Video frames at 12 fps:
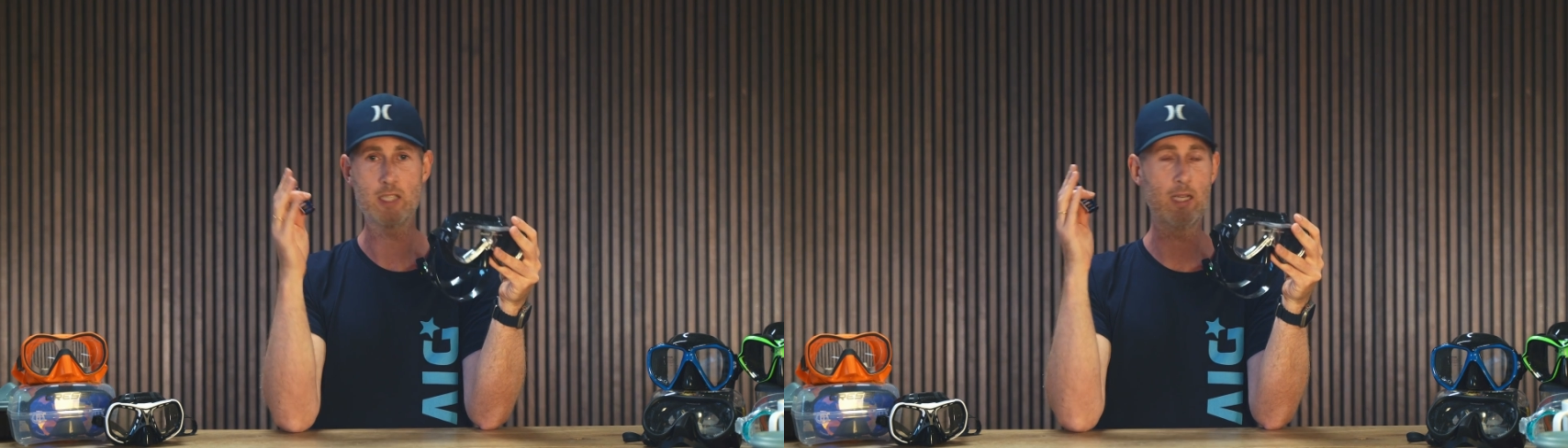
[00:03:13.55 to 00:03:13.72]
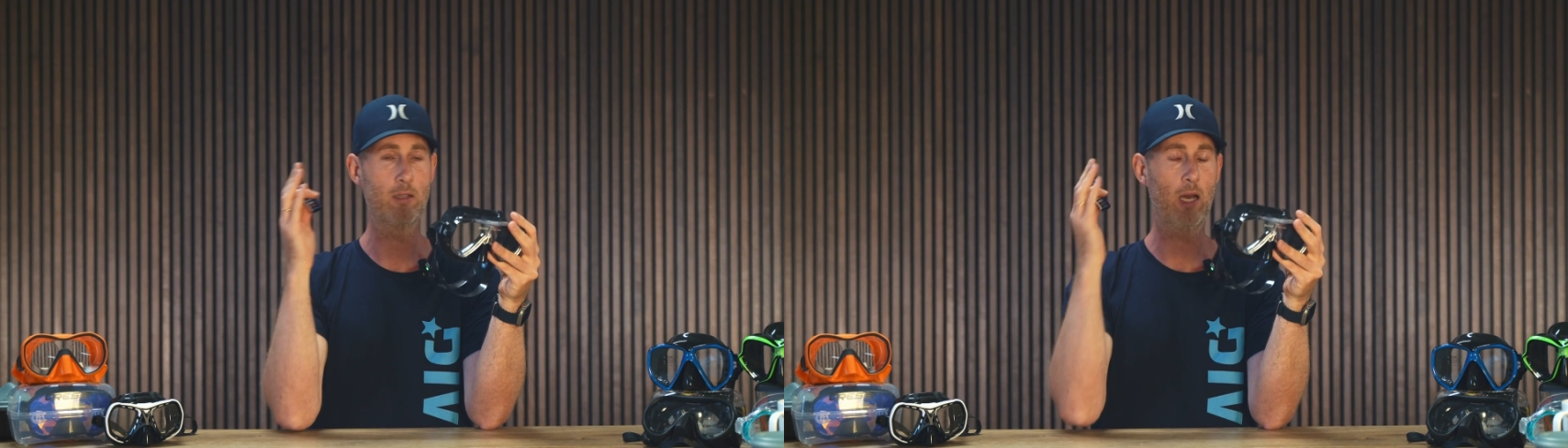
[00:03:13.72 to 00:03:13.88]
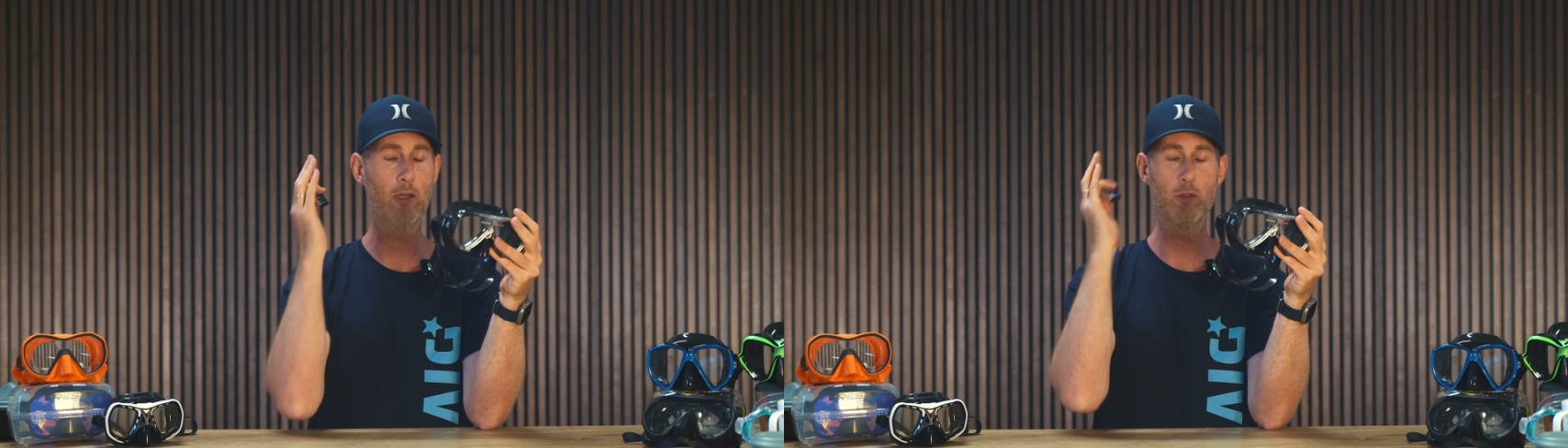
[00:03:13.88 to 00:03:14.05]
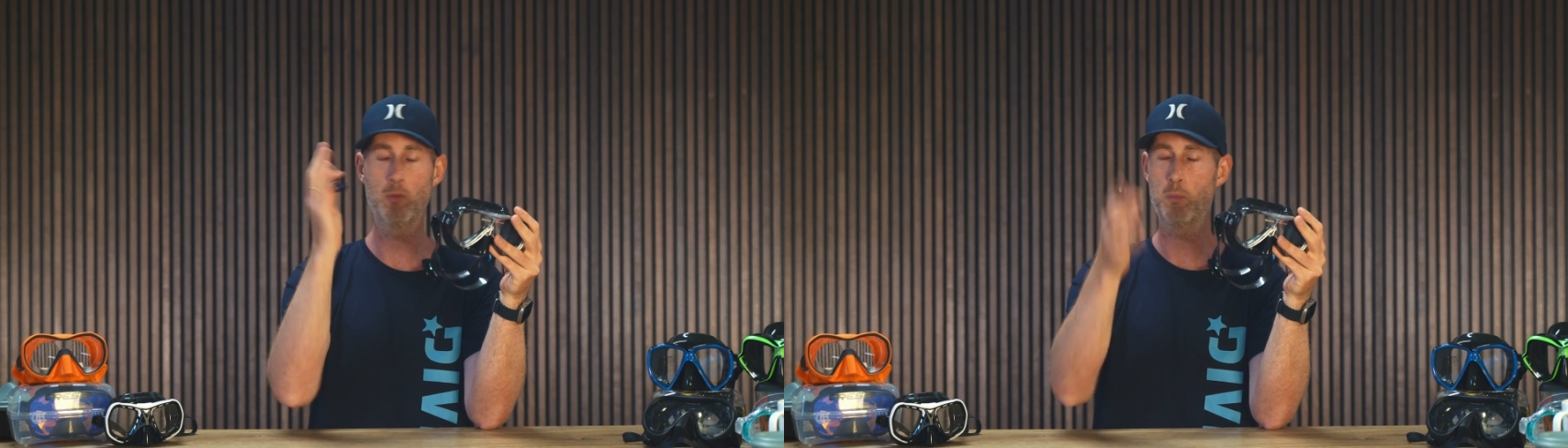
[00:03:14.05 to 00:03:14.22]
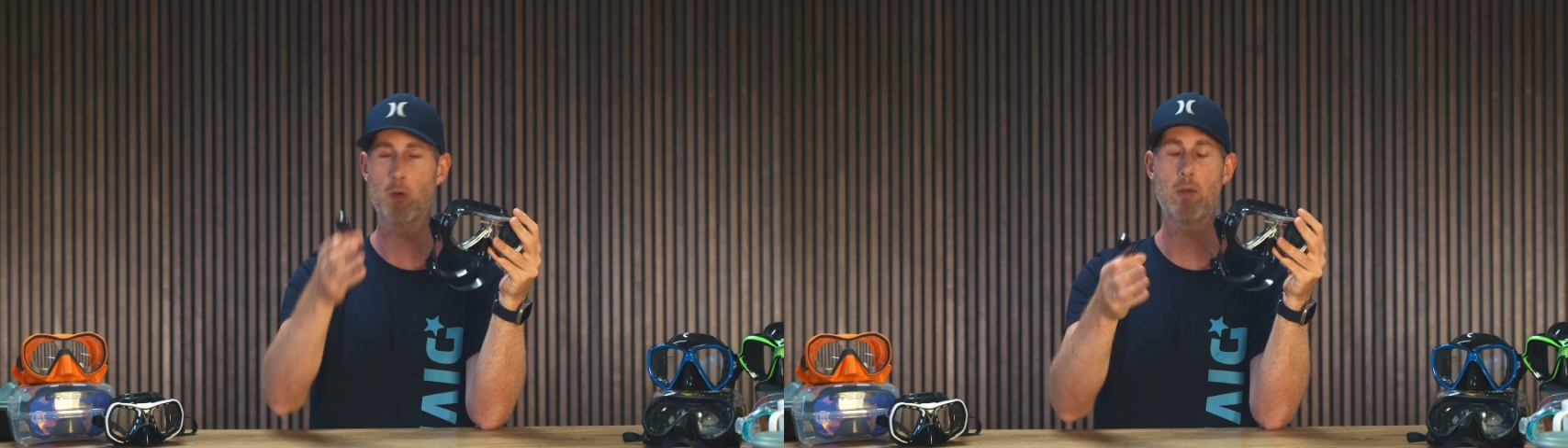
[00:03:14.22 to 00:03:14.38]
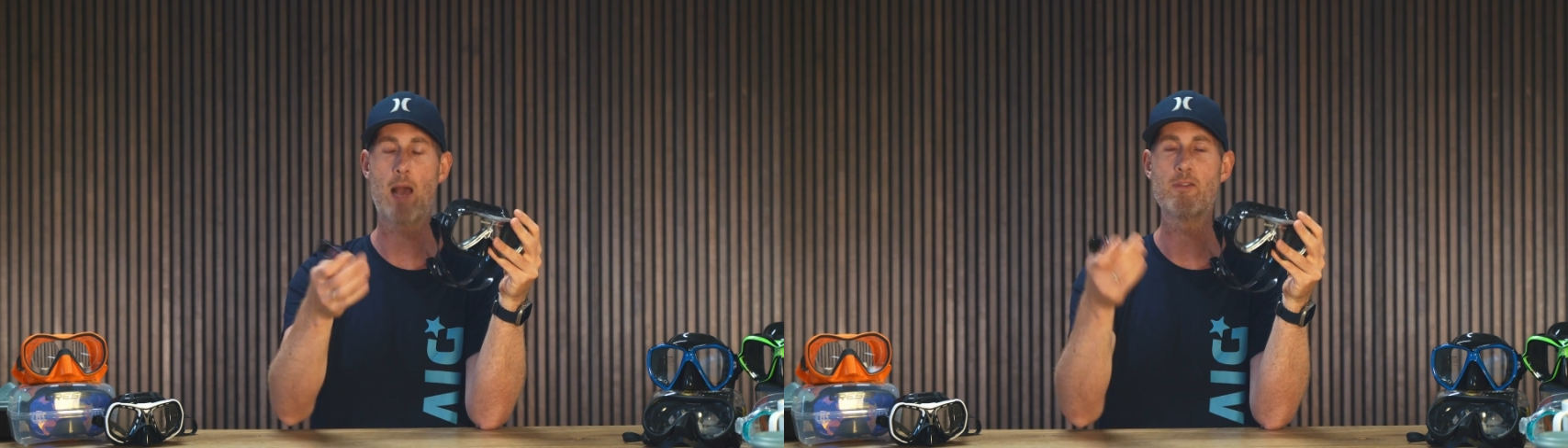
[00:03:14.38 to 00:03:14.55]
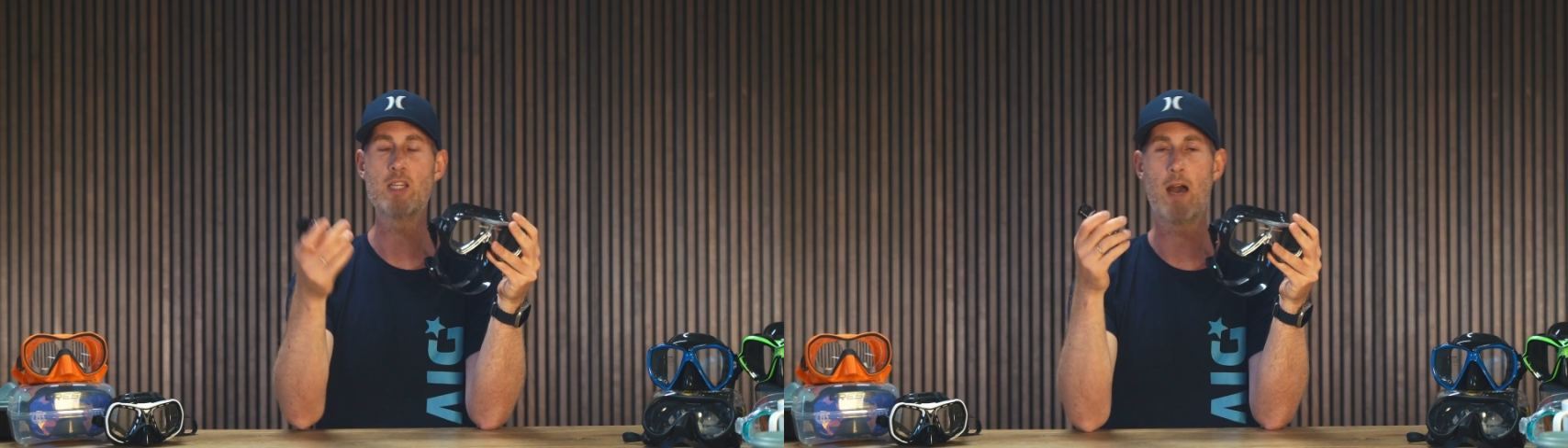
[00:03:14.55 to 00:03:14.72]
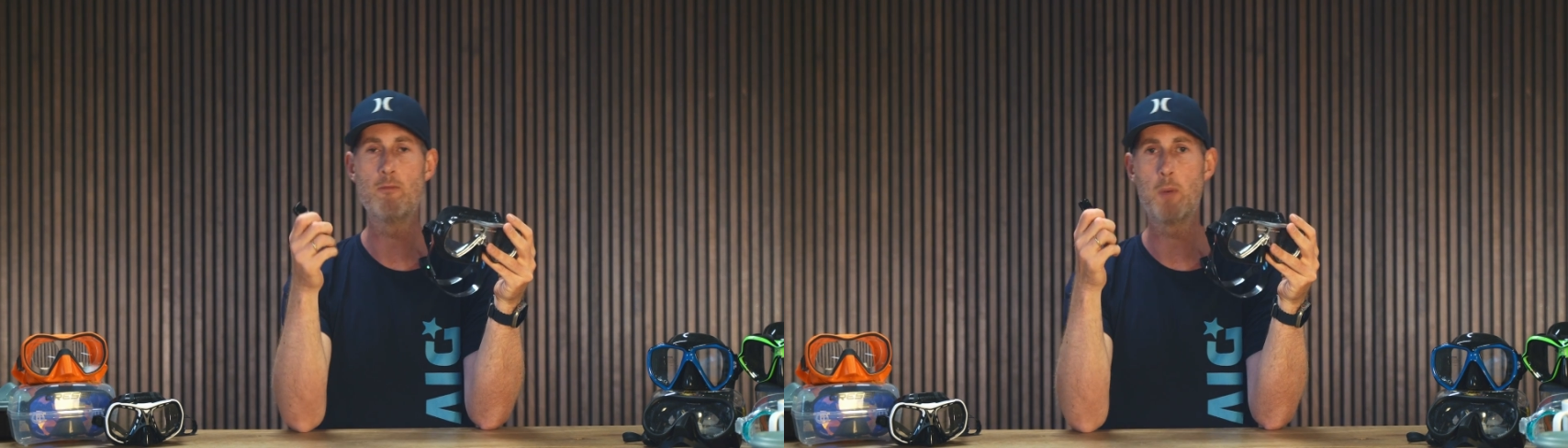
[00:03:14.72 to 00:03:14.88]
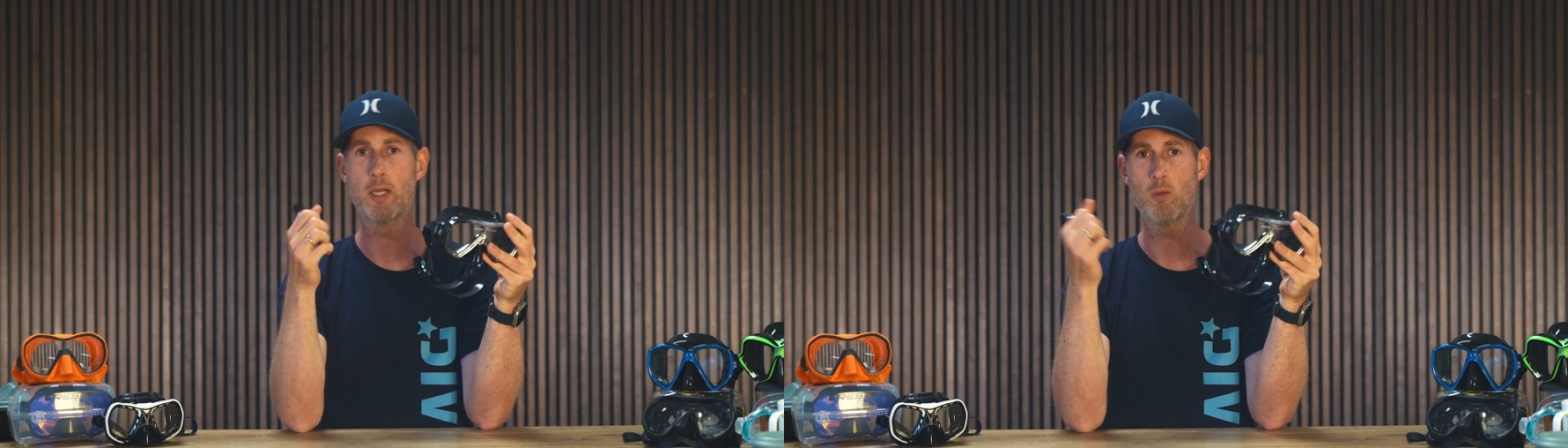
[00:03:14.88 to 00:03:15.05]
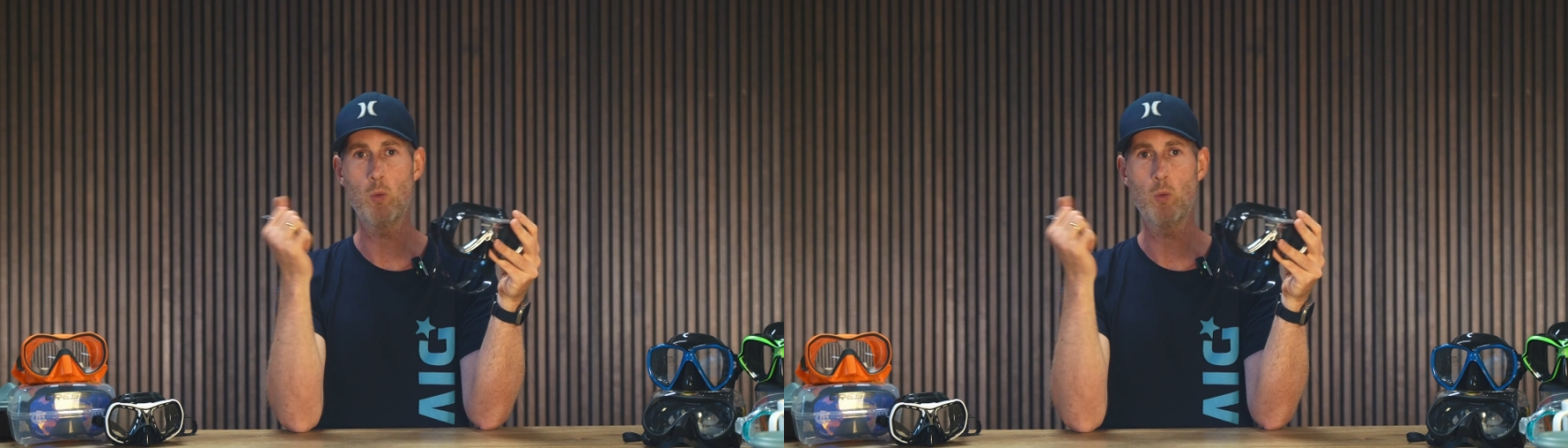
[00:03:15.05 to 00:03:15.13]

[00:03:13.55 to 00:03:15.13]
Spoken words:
and you probably have a dive buddy